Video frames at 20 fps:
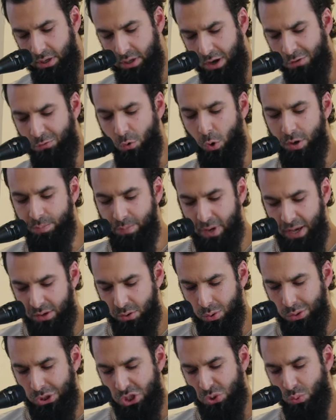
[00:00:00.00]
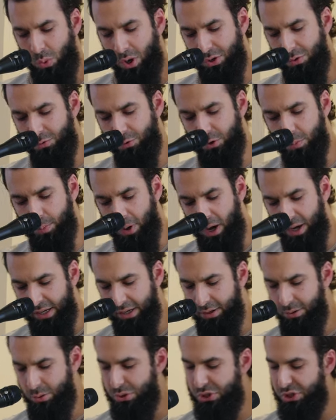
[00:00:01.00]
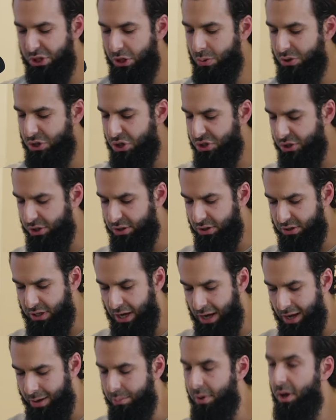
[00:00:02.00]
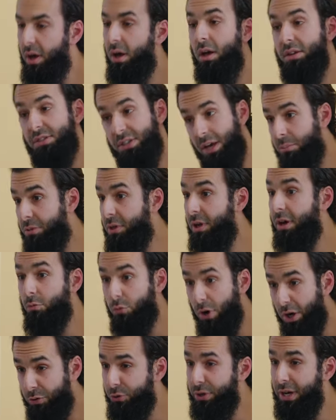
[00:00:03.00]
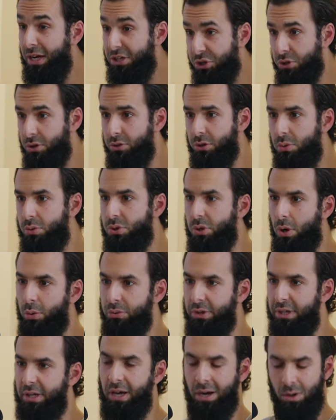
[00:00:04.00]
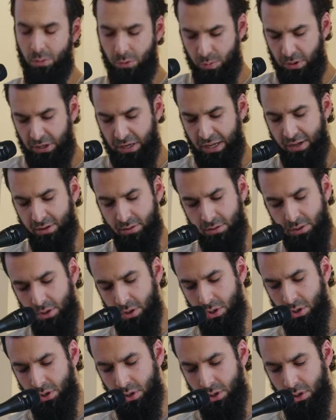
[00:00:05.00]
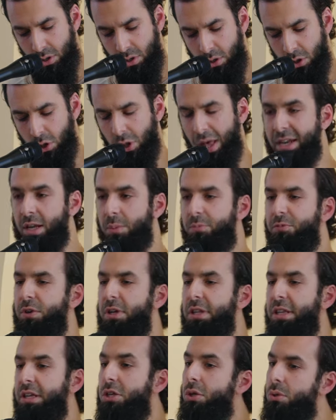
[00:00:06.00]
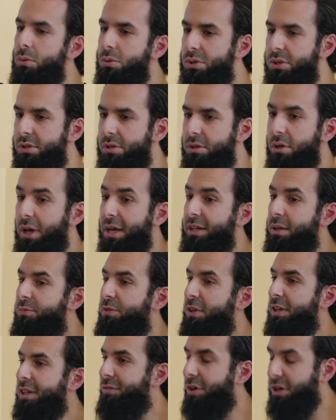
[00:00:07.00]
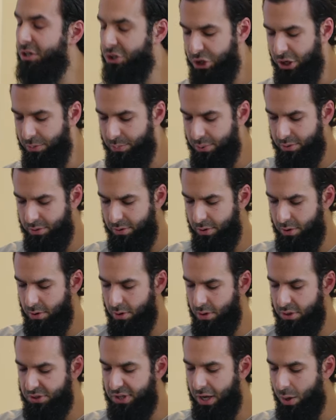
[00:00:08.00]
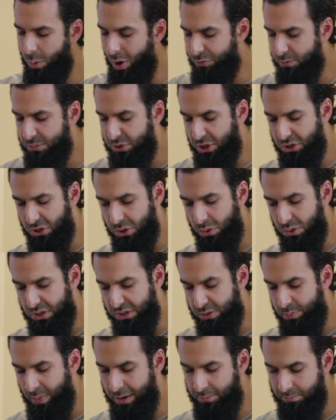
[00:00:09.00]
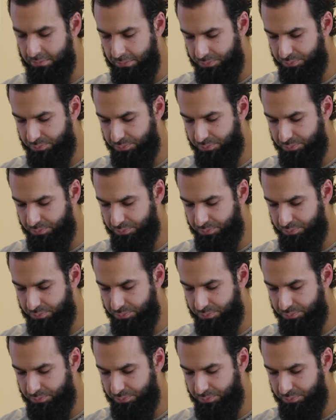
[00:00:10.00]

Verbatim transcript: Avoid men who just want you for your body, who see you as just a good time. Same thing, recreational use only, a'udhu billah. You'll end up feeling used, you'll end up feeling very cheap. Stay away from such useless men